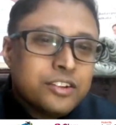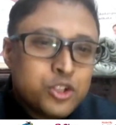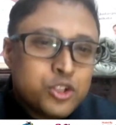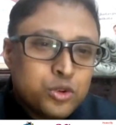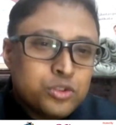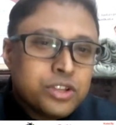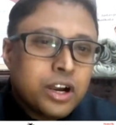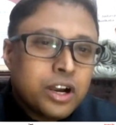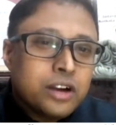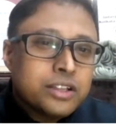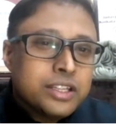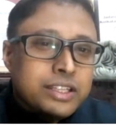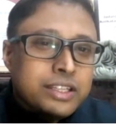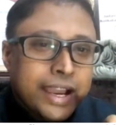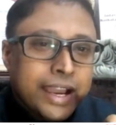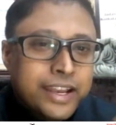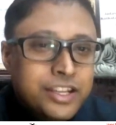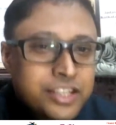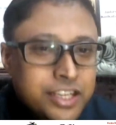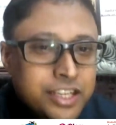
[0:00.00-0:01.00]

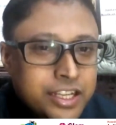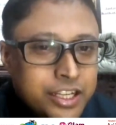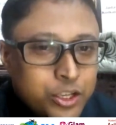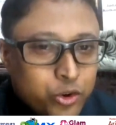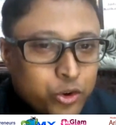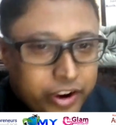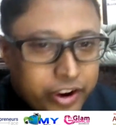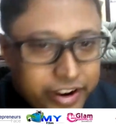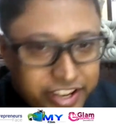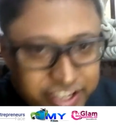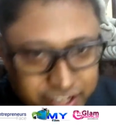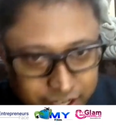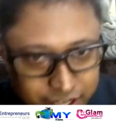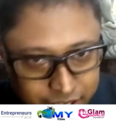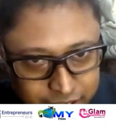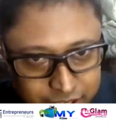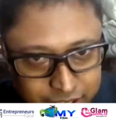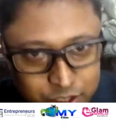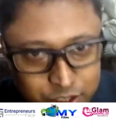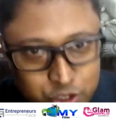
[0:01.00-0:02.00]
2019 you are
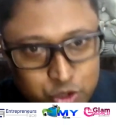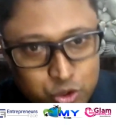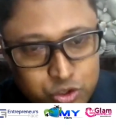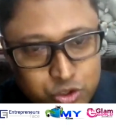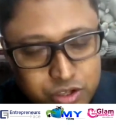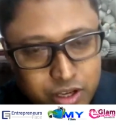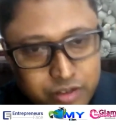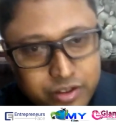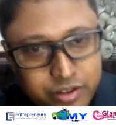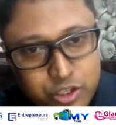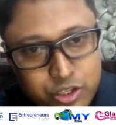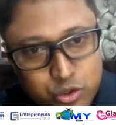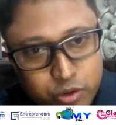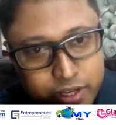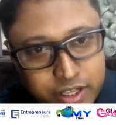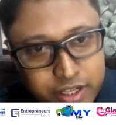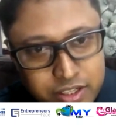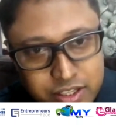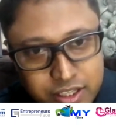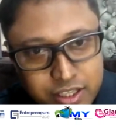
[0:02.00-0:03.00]
young,
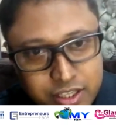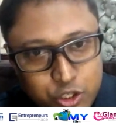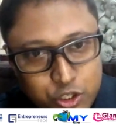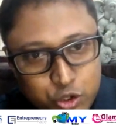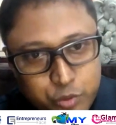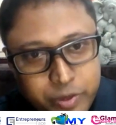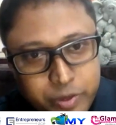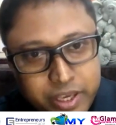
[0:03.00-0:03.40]
2020 you